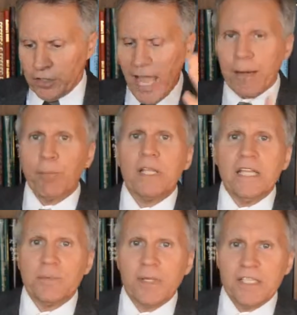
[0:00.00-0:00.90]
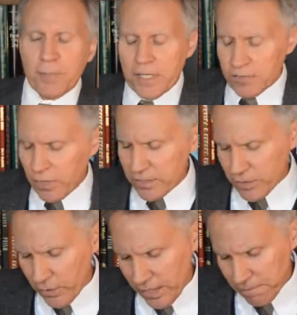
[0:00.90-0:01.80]
Dad, please, right?
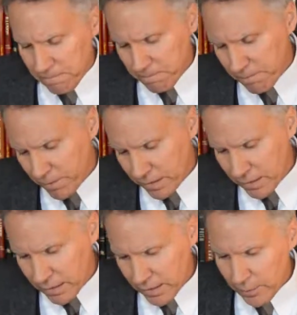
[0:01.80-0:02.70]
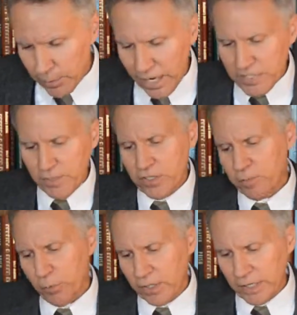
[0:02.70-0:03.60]
So he buys me
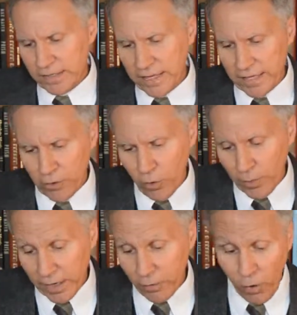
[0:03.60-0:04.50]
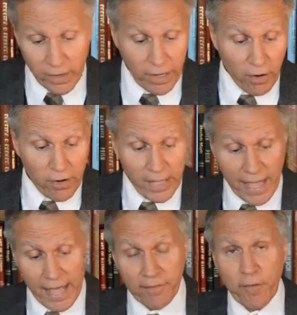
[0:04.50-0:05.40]
this book, and I take it home. And I've already
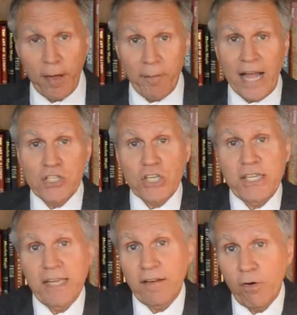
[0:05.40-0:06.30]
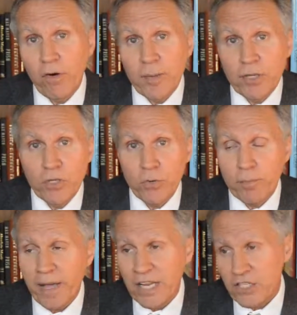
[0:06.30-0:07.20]
had a magic kit. I've already been
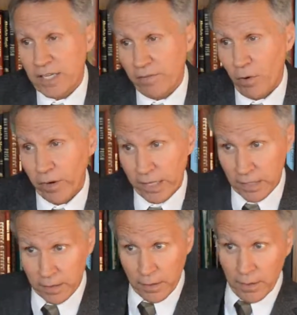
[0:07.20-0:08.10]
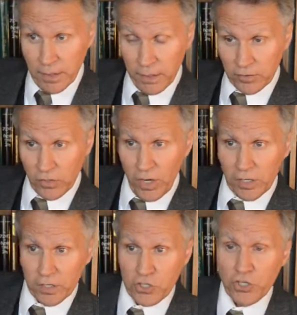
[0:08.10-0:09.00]
doing magic. I've already
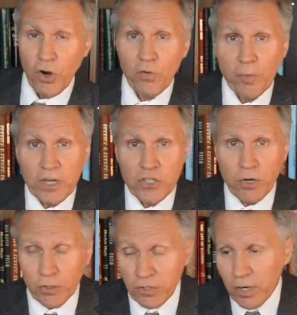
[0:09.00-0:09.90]
done a show for my show and